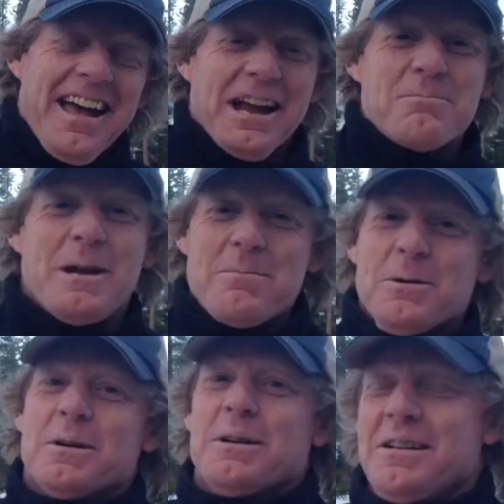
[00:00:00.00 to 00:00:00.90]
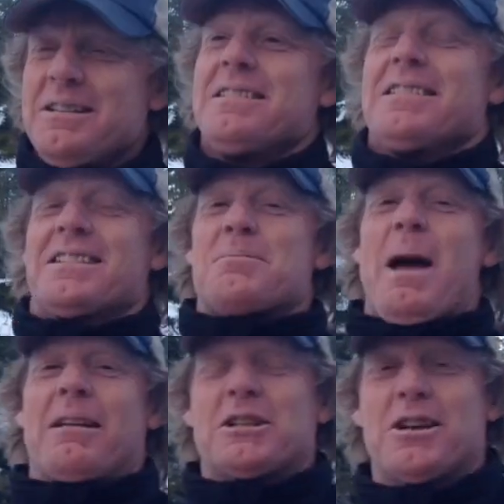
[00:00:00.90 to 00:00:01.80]
Hey, good people. This is
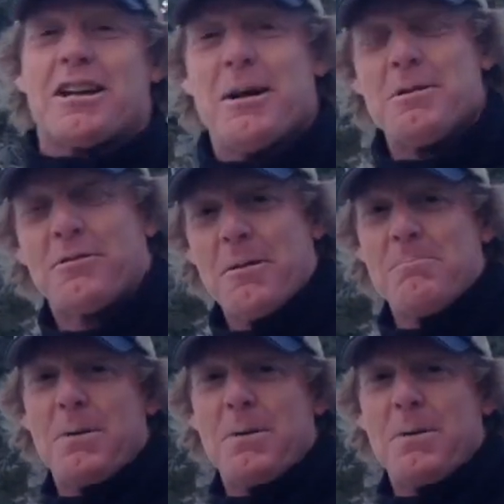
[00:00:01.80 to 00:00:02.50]
Matt Lee Trent coming to you from